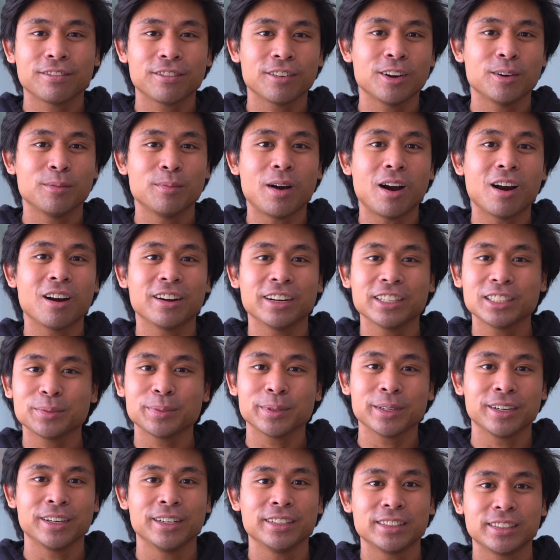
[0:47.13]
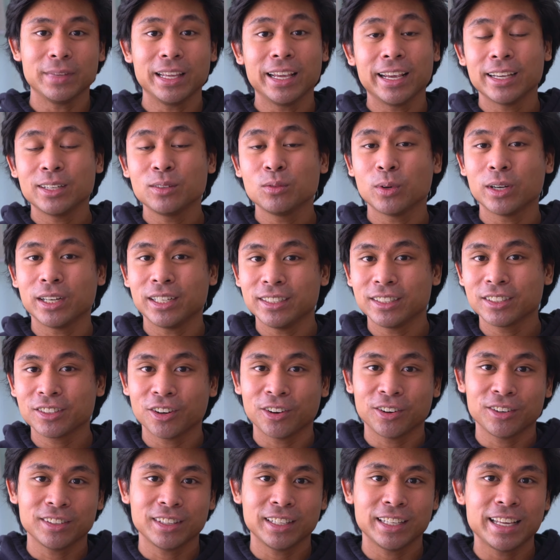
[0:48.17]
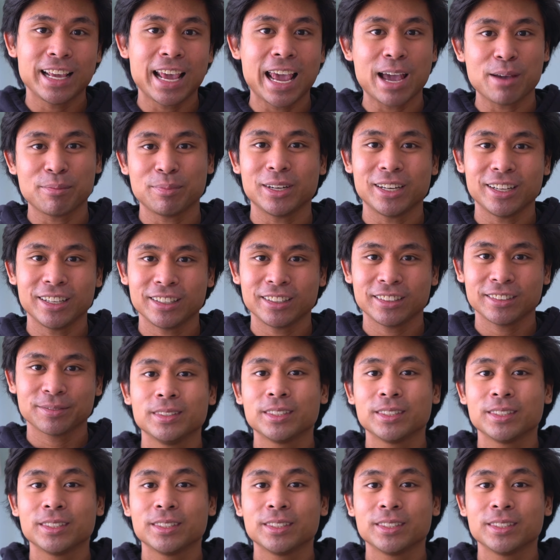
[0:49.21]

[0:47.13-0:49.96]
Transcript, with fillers: from our experience and what is currently happening.